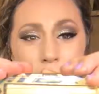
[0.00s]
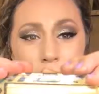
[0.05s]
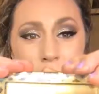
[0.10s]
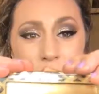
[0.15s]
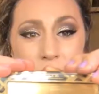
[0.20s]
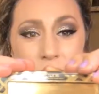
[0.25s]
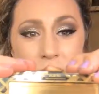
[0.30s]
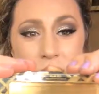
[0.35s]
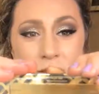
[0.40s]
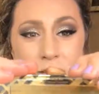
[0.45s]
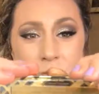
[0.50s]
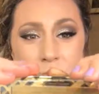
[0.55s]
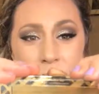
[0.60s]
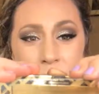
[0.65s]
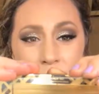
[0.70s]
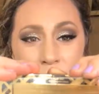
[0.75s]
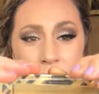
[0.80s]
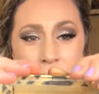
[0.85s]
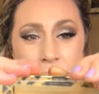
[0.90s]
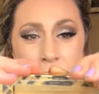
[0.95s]
They're just
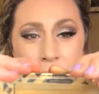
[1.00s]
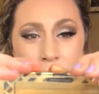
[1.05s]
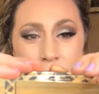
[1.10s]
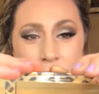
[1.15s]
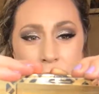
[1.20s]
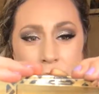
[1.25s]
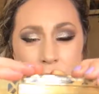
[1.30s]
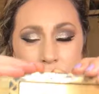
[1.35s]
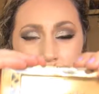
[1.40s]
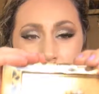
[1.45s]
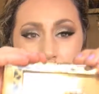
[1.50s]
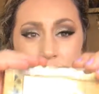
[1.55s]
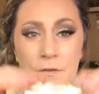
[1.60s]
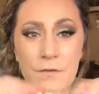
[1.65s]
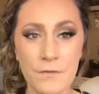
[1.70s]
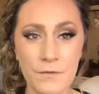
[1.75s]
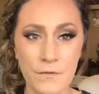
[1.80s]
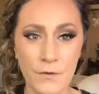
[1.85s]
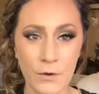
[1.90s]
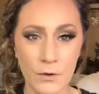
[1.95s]
beautiful.
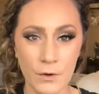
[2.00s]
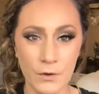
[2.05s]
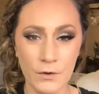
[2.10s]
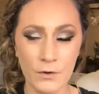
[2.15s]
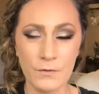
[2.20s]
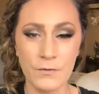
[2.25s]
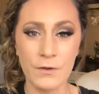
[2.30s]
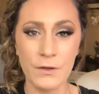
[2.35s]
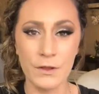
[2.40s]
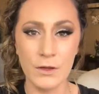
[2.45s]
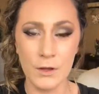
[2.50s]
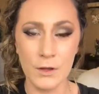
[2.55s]
Very full,